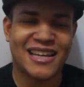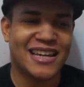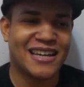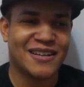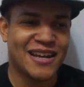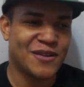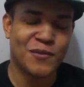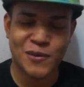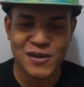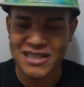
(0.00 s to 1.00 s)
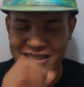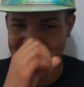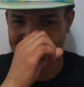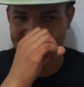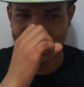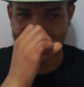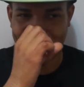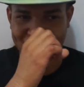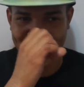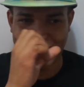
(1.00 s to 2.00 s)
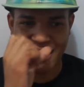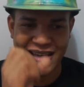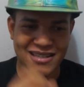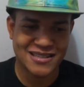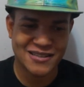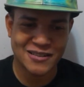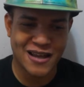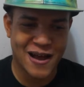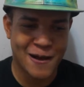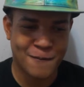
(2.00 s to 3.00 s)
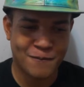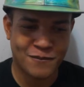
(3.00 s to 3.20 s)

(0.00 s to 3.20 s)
Like, it, and we recently talked about it the other day because um,